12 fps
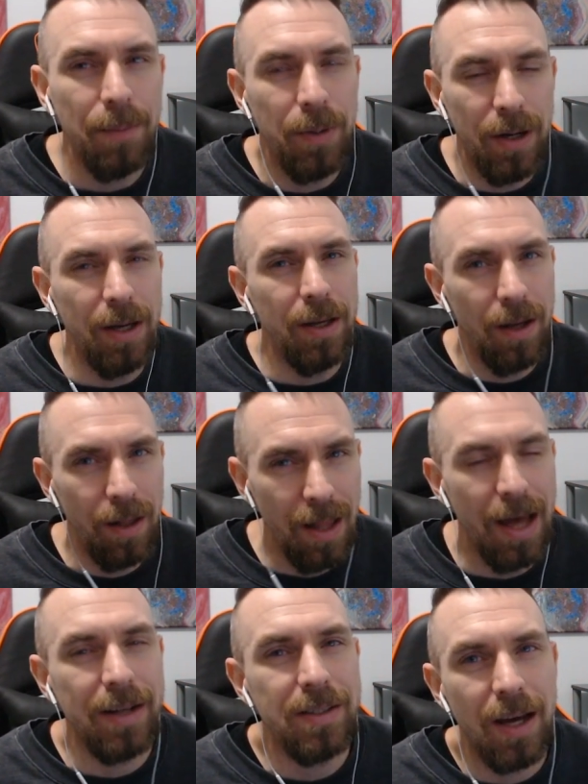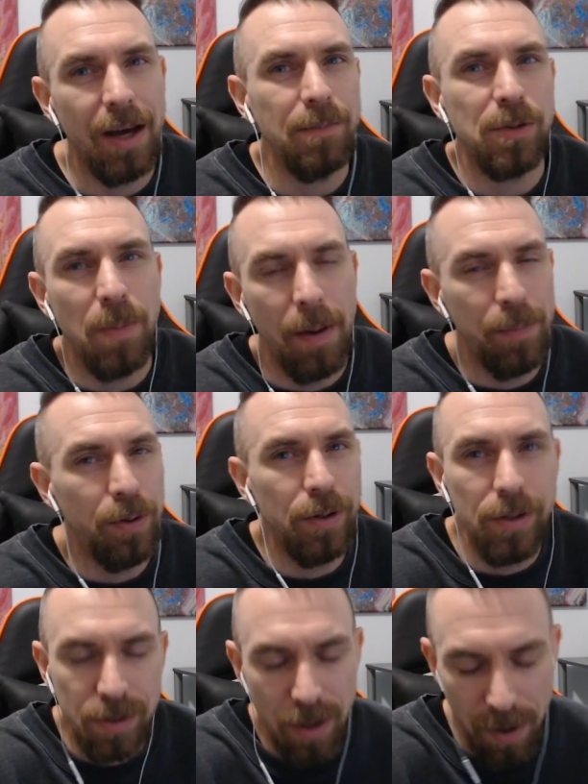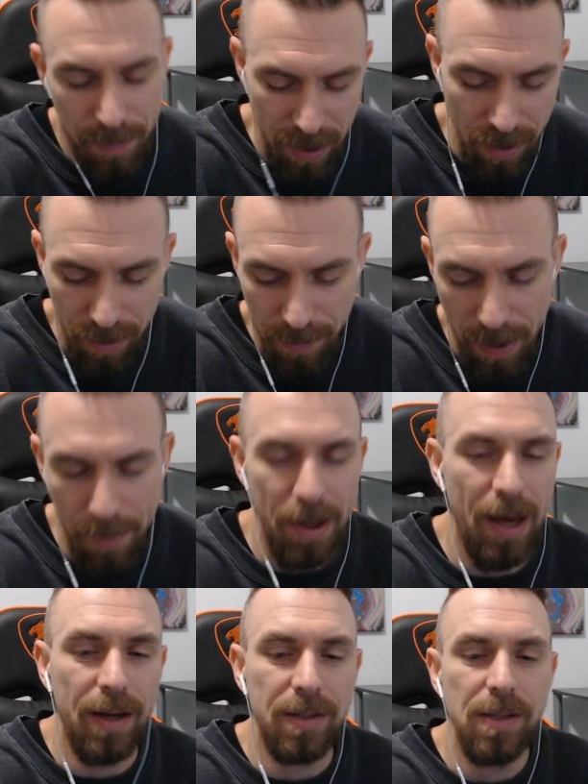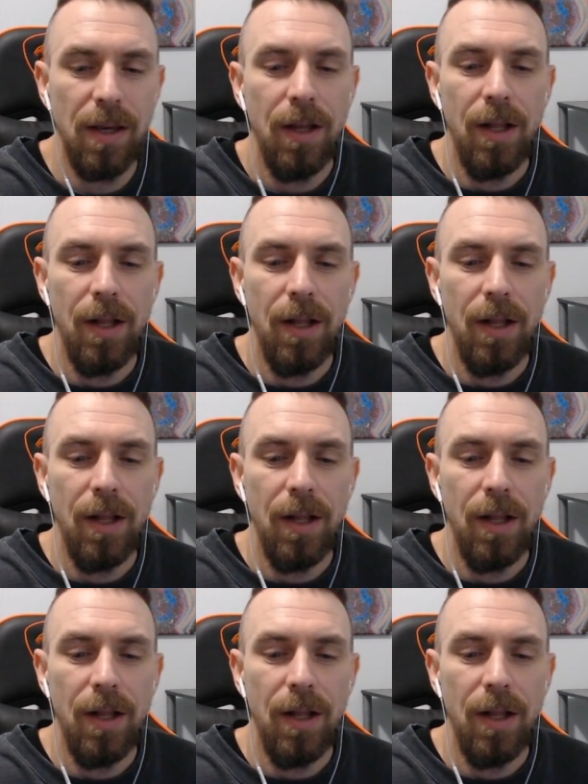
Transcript: but a lot of times my pulls are better than my packs.